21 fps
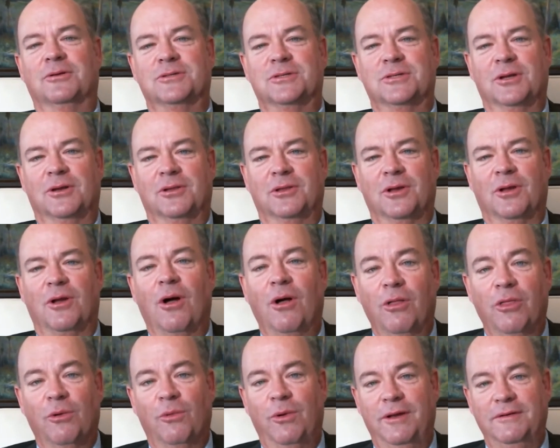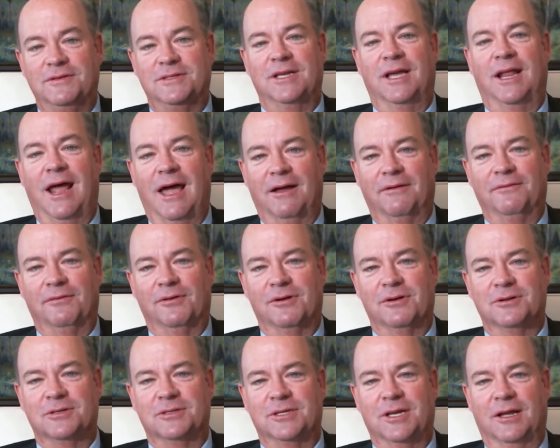So the goal that we've set out for
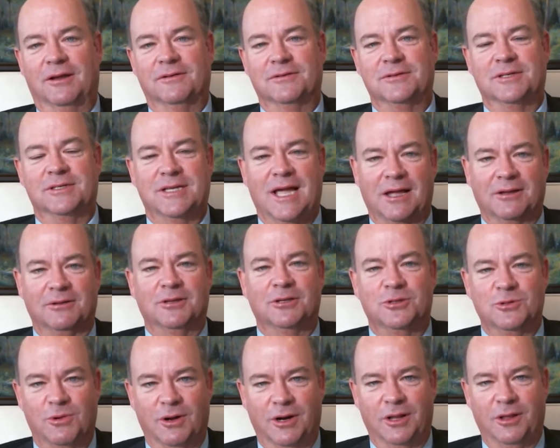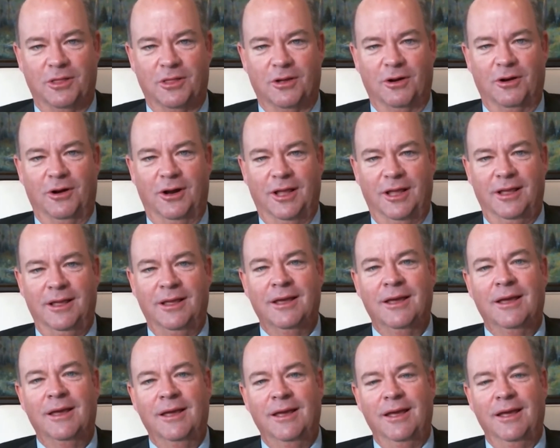ourselves is out to 2030,